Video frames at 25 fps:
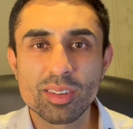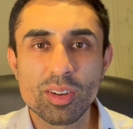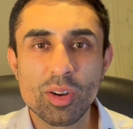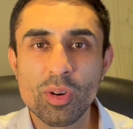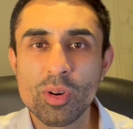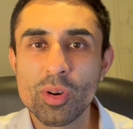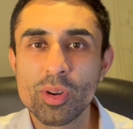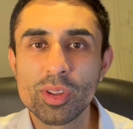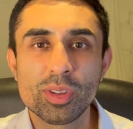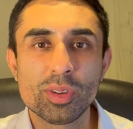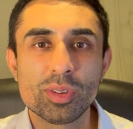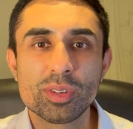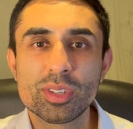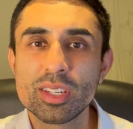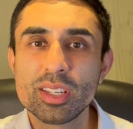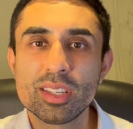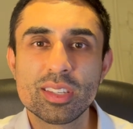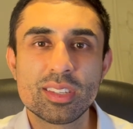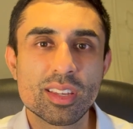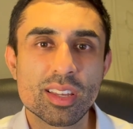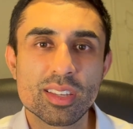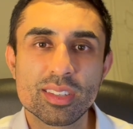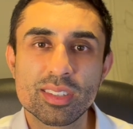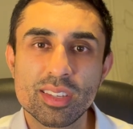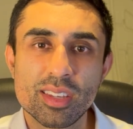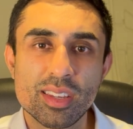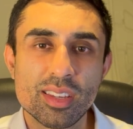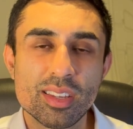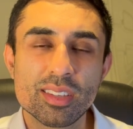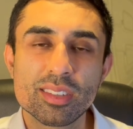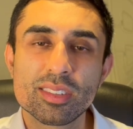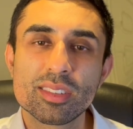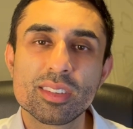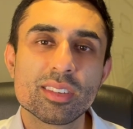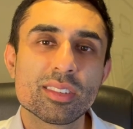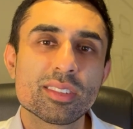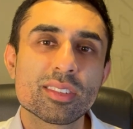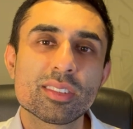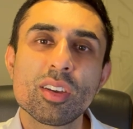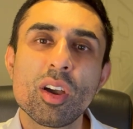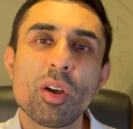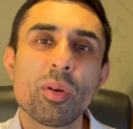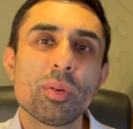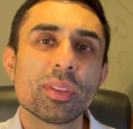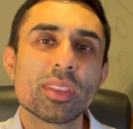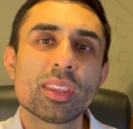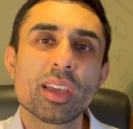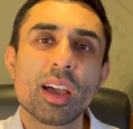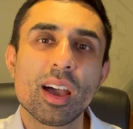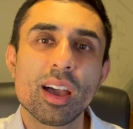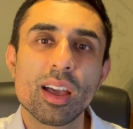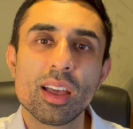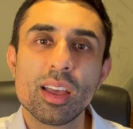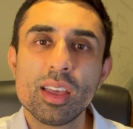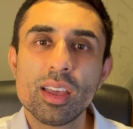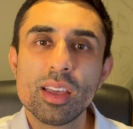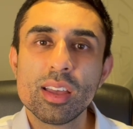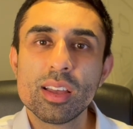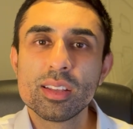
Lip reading: or your GCSEs. Start with that.